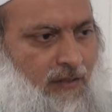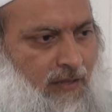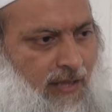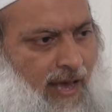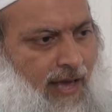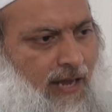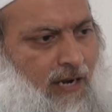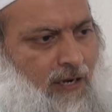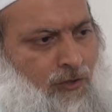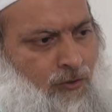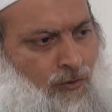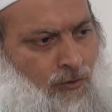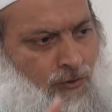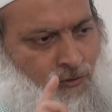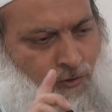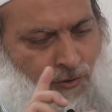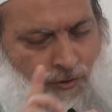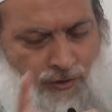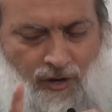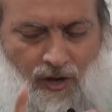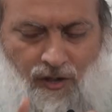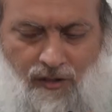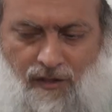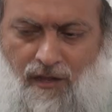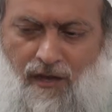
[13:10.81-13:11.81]
The attitude
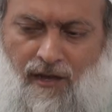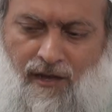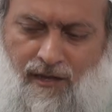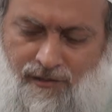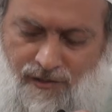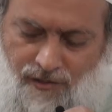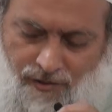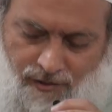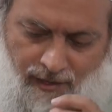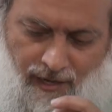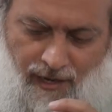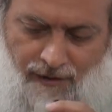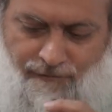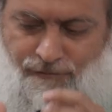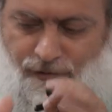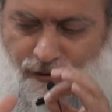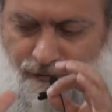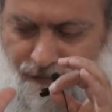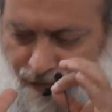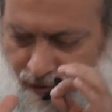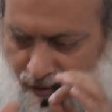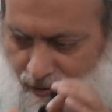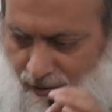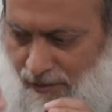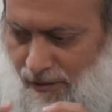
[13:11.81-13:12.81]
toward Allah is, okay, I'm
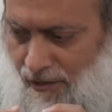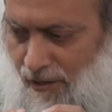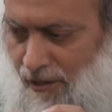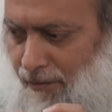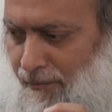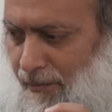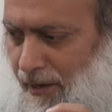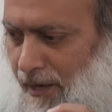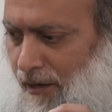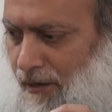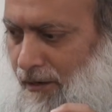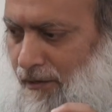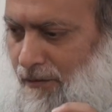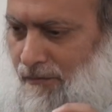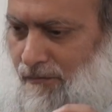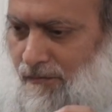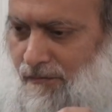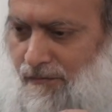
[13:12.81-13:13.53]
fulfilling the command.